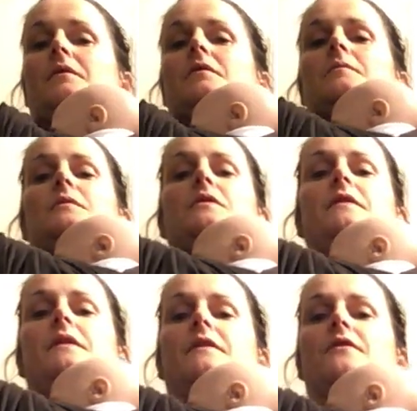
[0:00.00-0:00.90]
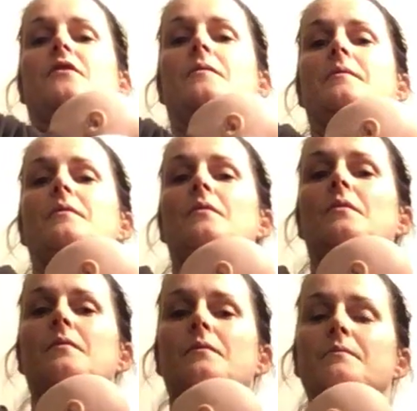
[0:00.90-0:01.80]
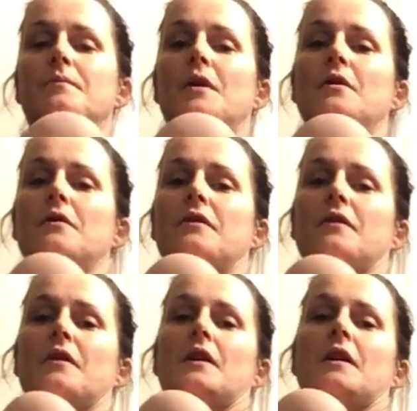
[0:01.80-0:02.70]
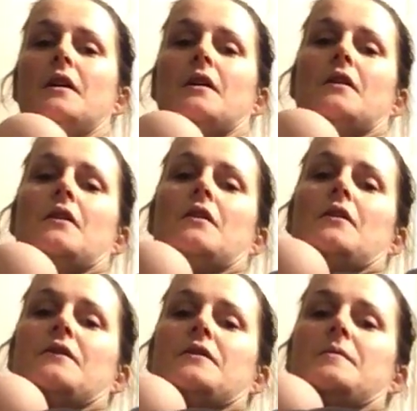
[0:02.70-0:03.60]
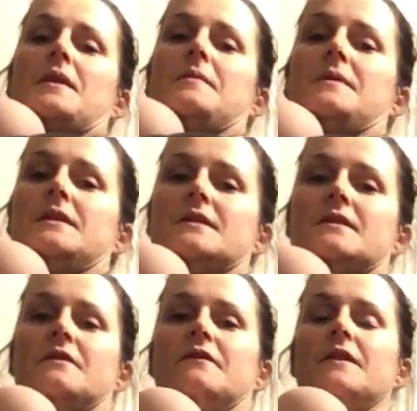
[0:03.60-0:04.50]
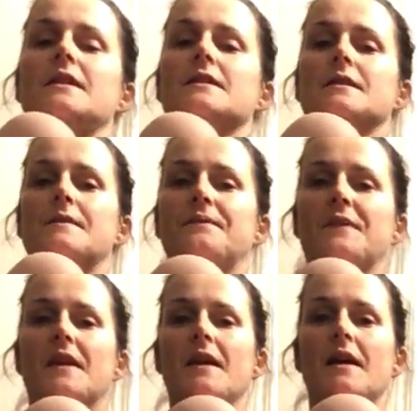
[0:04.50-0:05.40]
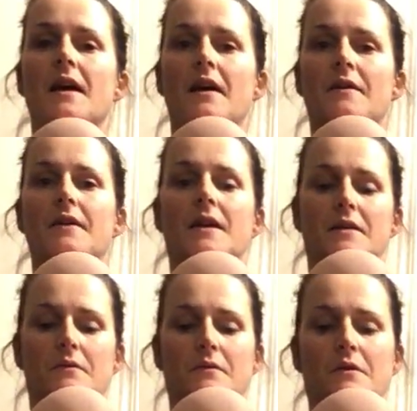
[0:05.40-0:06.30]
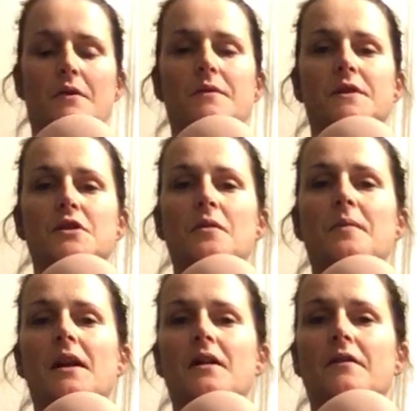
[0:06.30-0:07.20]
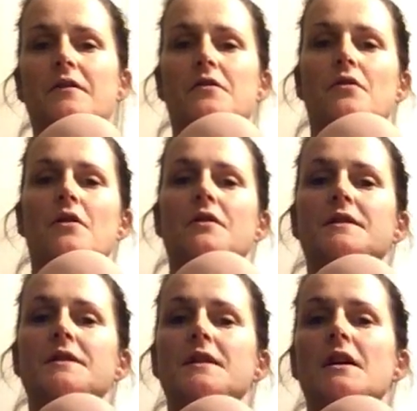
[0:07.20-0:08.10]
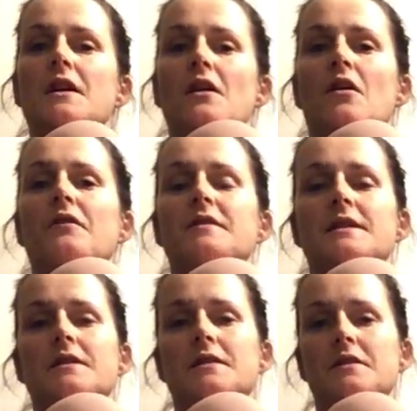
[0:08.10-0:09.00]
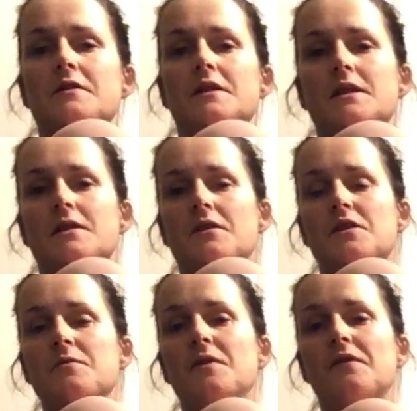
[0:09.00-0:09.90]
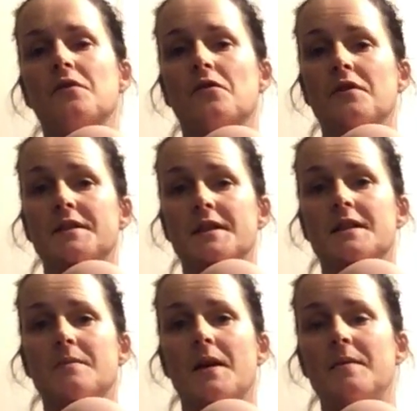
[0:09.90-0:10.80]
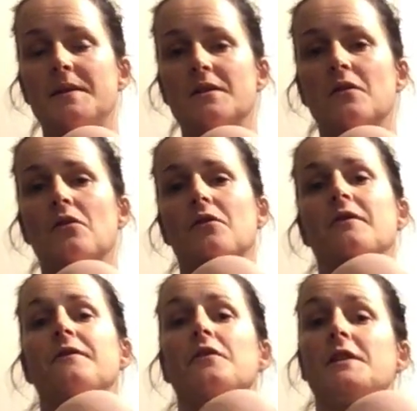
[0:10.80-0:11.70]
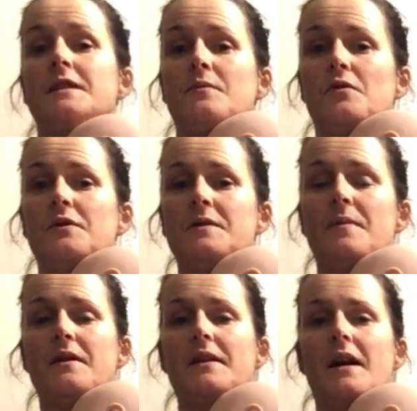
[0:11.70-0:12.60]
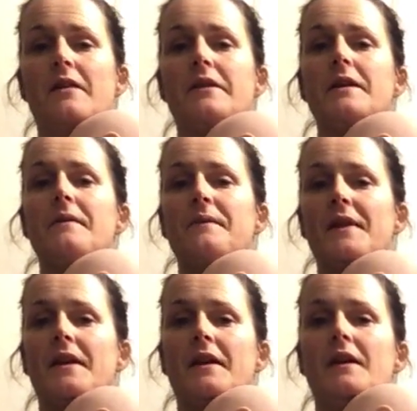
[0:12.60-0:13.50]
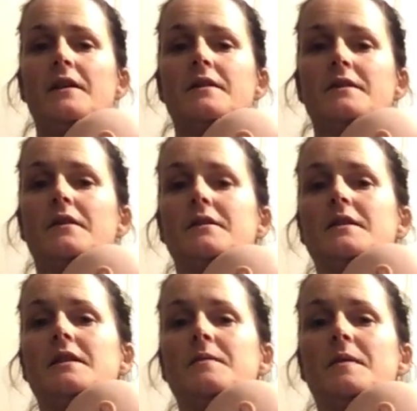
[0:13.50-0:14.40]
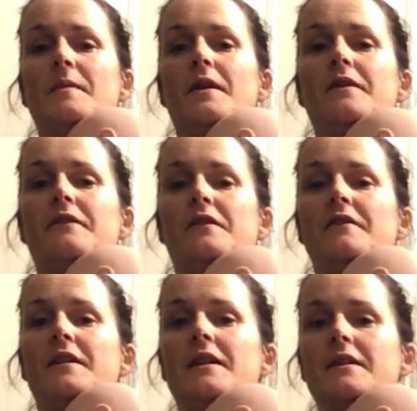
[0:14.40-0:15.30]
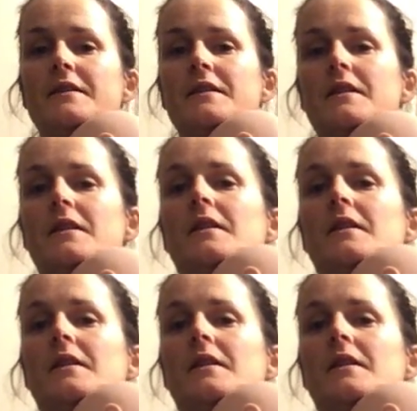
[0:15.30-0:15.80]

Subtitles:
remove it from both of the baby's feet, and then go with the top layer of the cross. Obviously, as soon as you start to remove the crosses, the baby's no longer fully supported by the carrier, so you just need to be mindful of that.